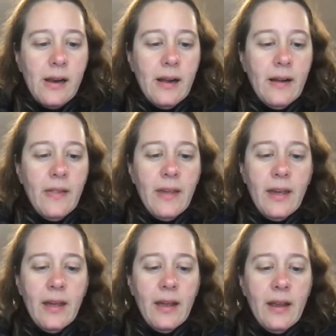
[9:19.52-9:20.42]
And
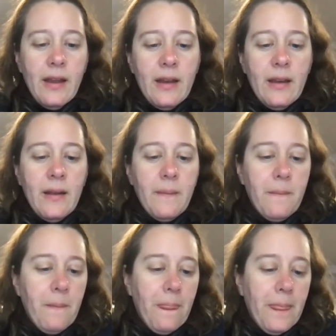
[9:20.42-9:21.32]
then
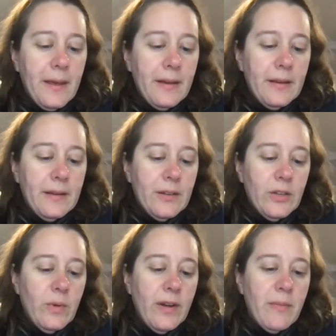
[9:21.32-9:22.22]

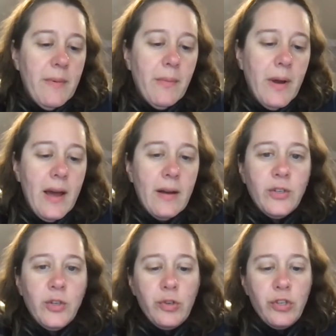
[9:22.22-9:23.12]
do I remember how
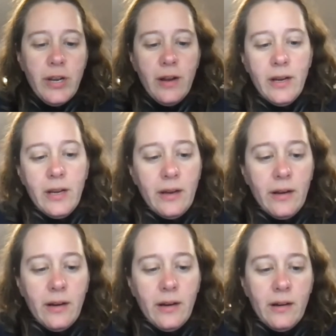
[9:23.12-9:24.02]
to share
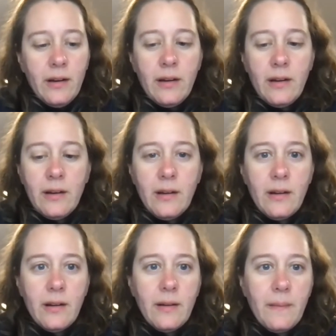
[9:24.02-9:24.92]
here?
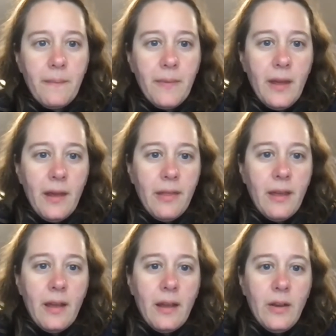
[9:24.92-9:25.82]
I
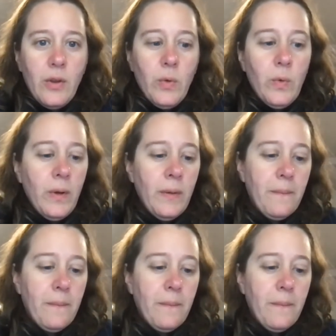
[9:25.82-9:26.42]
think I do.